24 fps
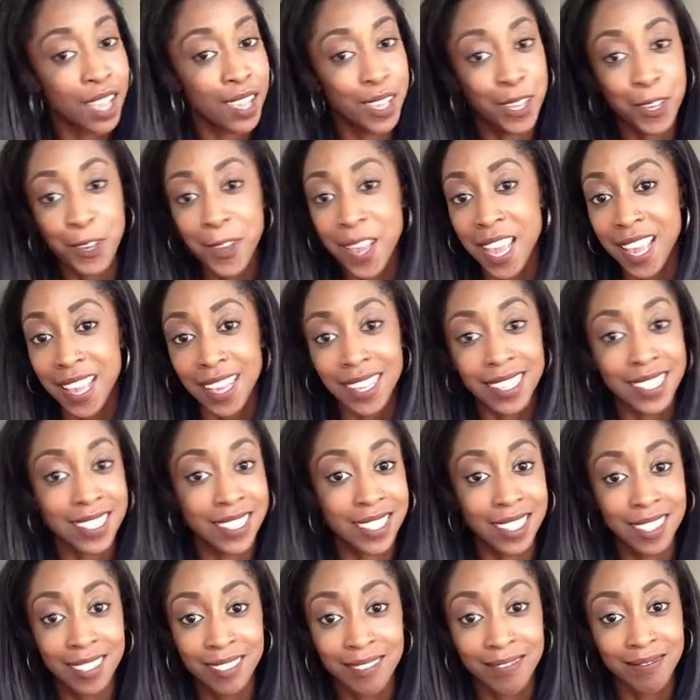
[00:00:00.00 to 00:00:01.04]
You
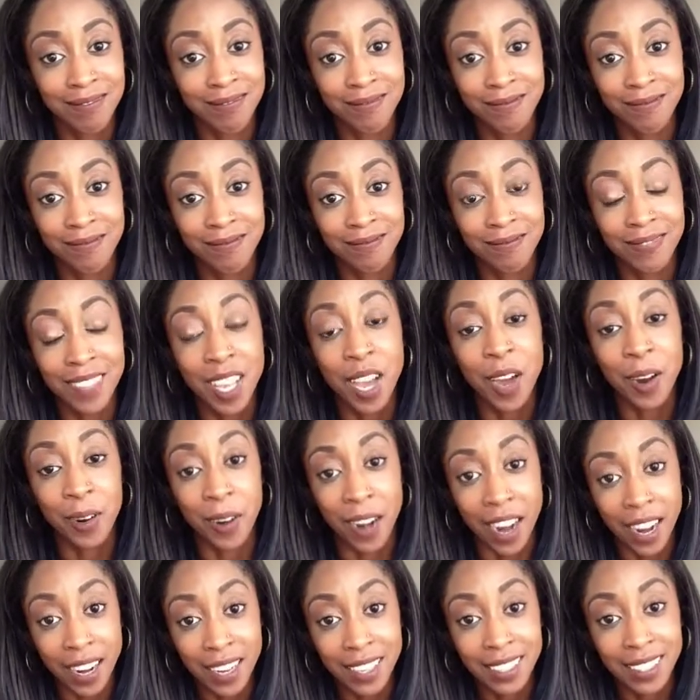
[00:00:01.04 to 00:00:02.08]
can't. All
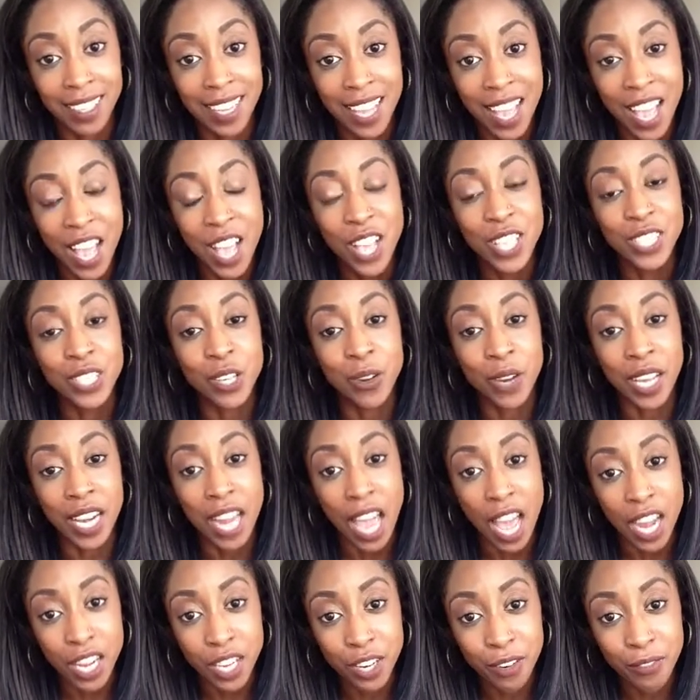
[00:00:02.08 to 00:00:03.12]
right? So get
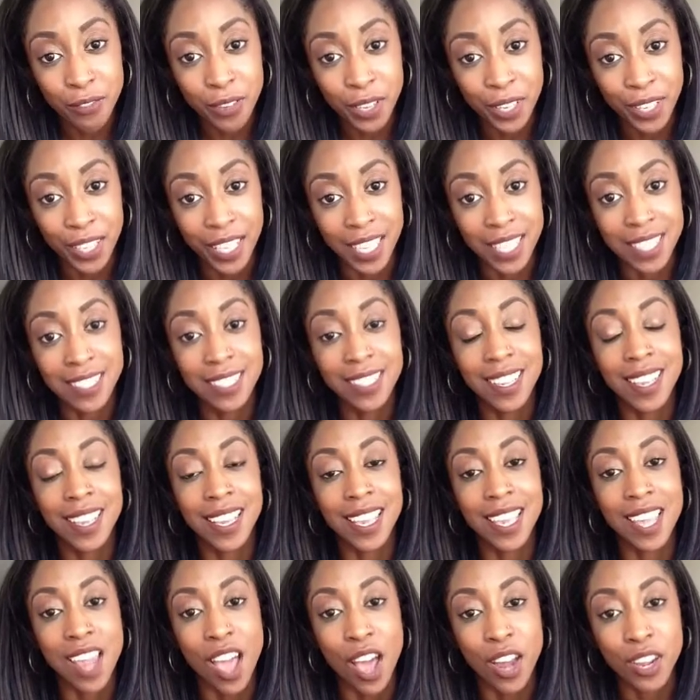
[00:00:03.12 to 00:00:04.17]
out of your feelings,
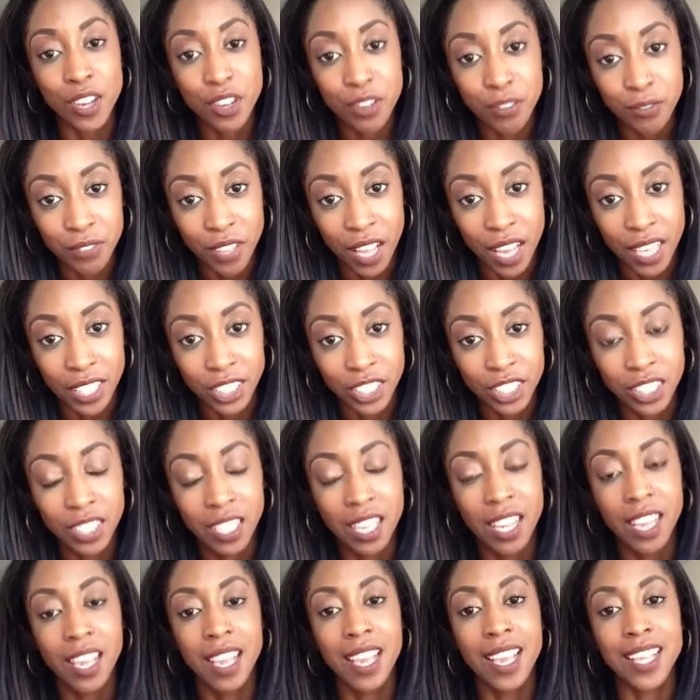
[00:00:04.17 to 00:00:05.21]
get out of your flesh,
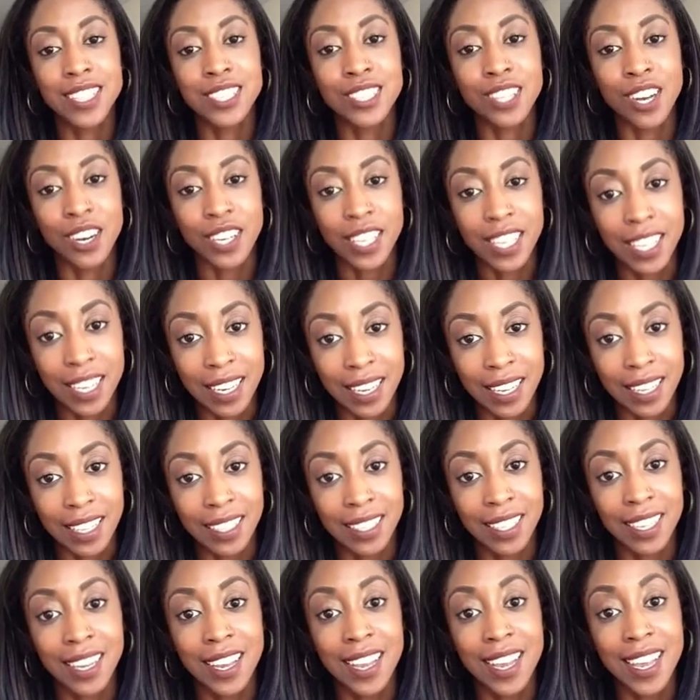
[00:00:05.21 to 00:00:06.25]
and start getting
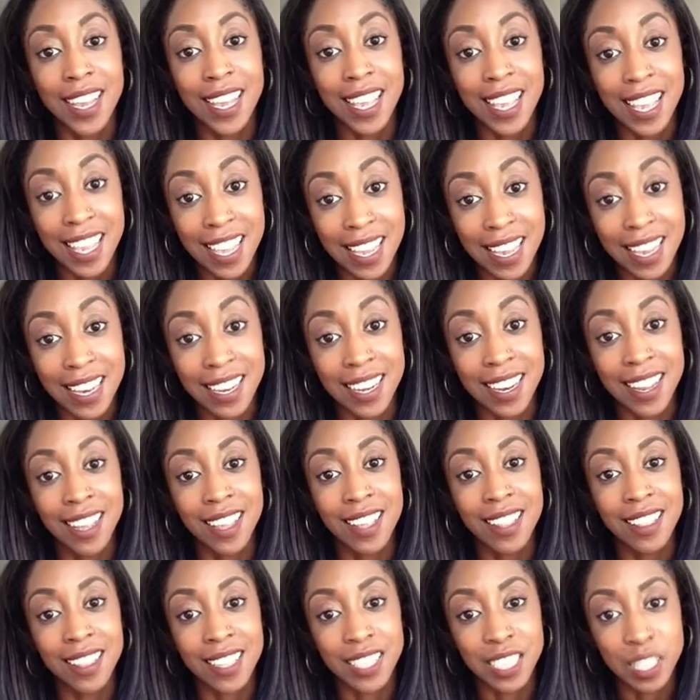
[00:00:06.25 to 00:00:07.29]
in
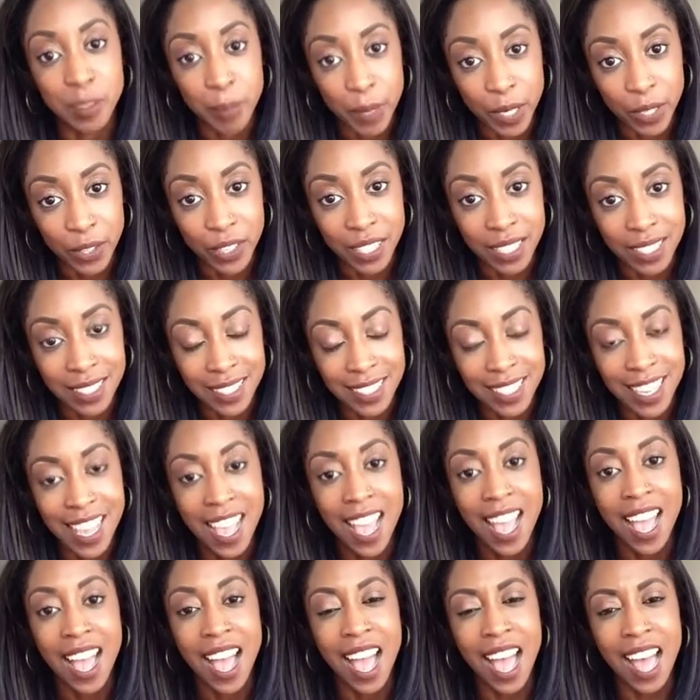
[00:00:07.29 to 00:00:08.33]
the spirit.
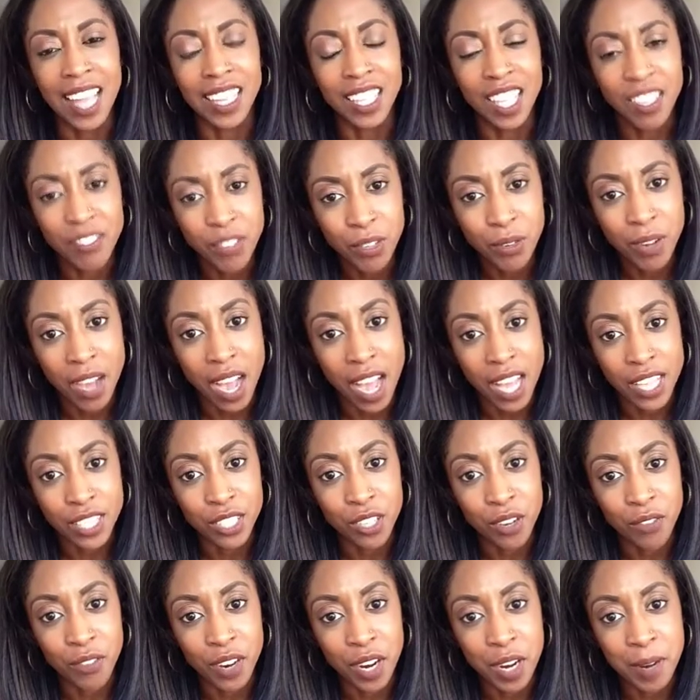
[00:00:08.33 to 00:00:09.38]
I love you guys
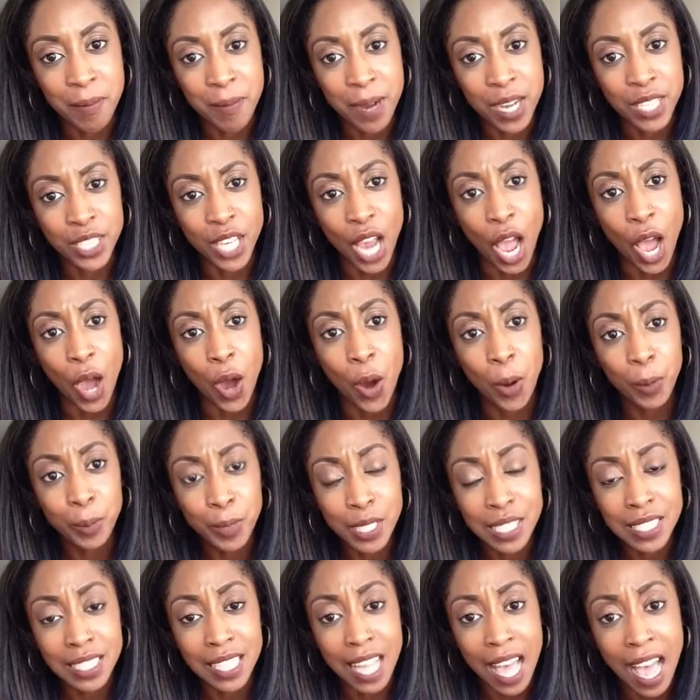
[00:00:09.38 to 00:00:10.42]
so very much. I hope
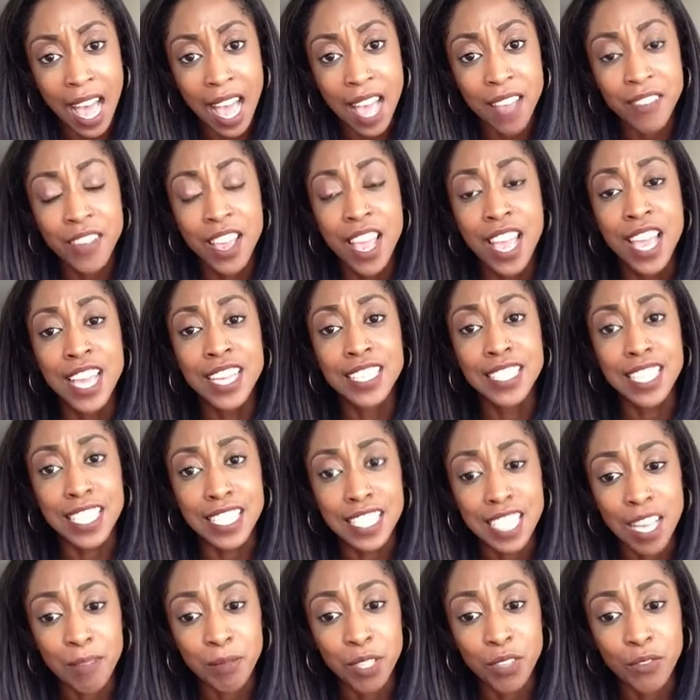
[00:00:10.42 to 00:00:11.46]
this live
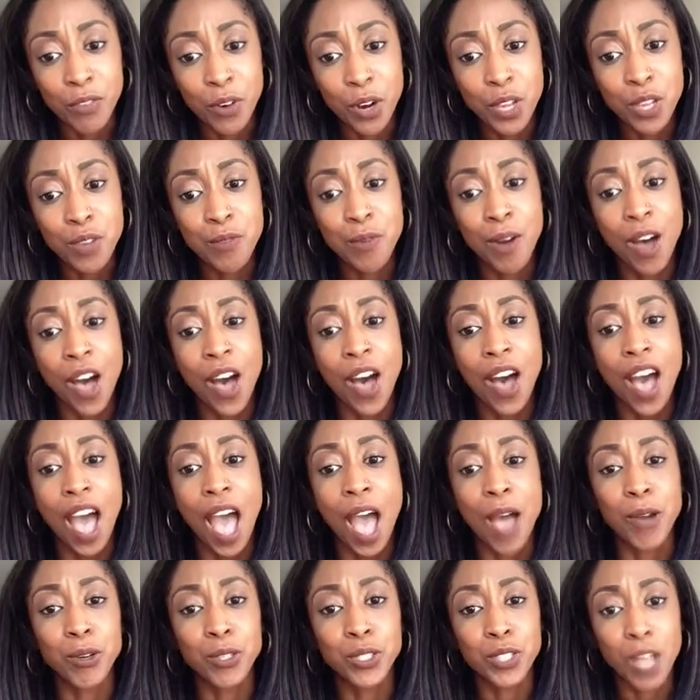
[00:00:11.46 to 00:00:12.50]
did something for you all.
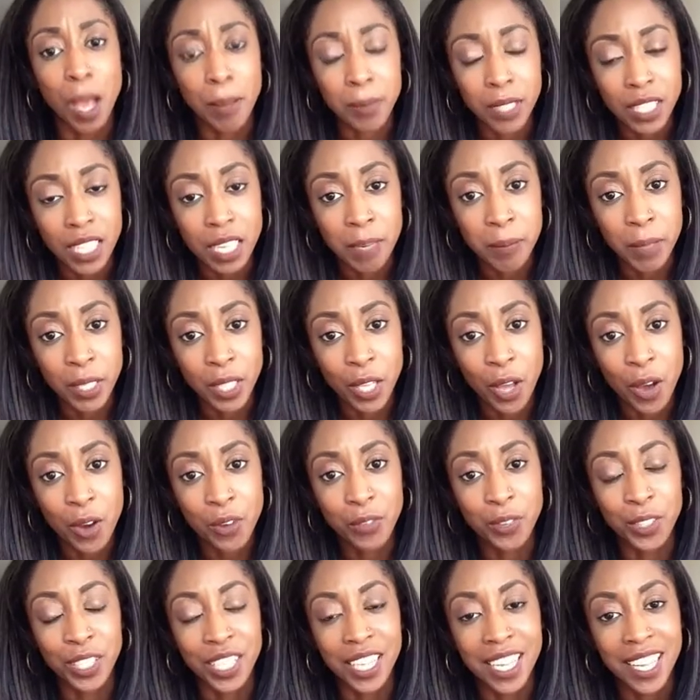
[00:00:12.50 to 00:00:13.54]
I will drop the link below
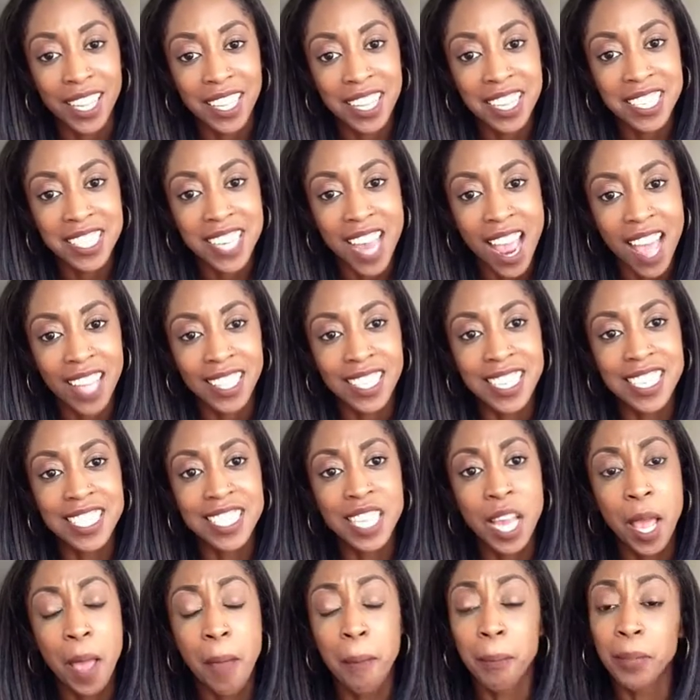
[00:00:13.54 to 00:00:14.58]
for the healing
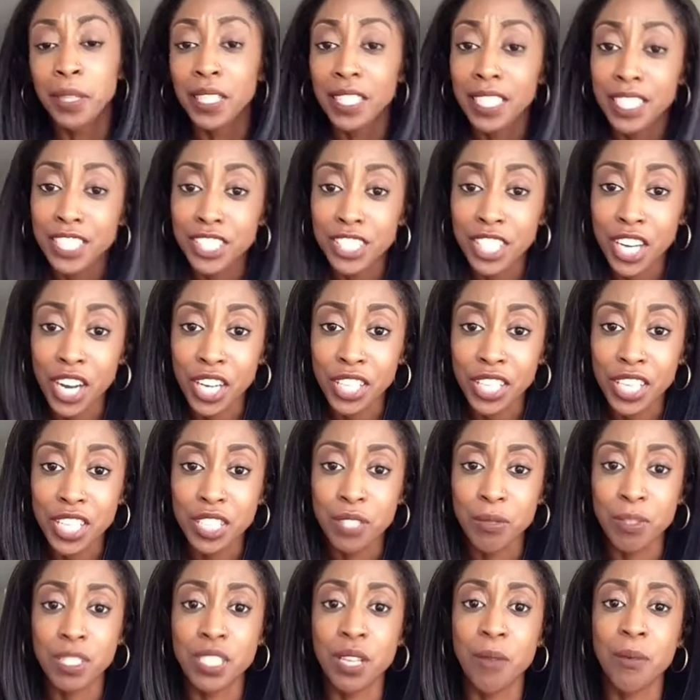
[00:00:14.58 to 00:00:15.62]
challenge. Please share
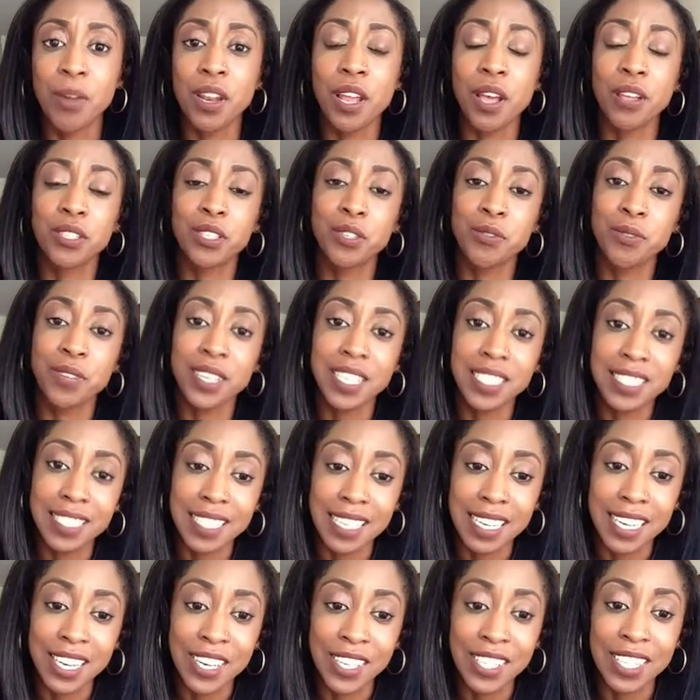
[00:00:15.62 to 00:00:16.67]
this with someone else who needs
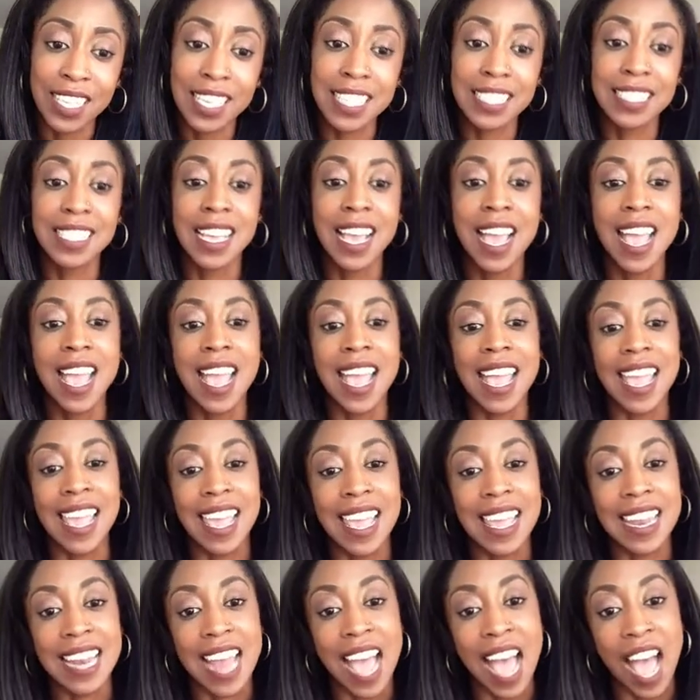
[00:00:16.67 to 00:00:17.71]
to hear this.
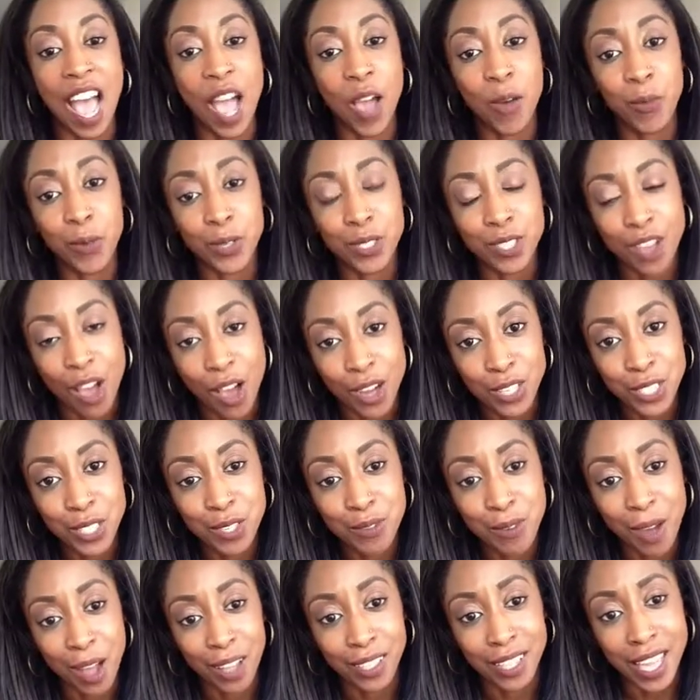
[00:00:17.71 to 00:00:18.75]
And I will talk to
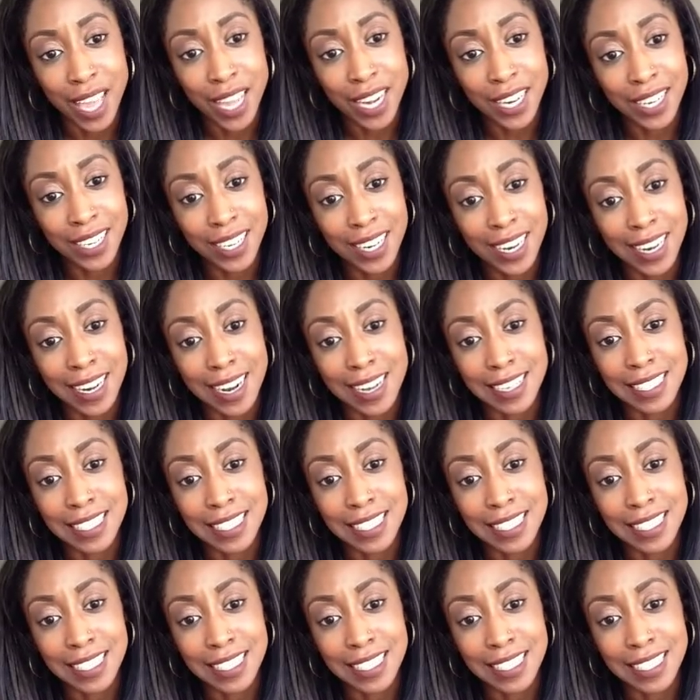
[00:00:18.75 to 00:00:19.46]
you all later. And I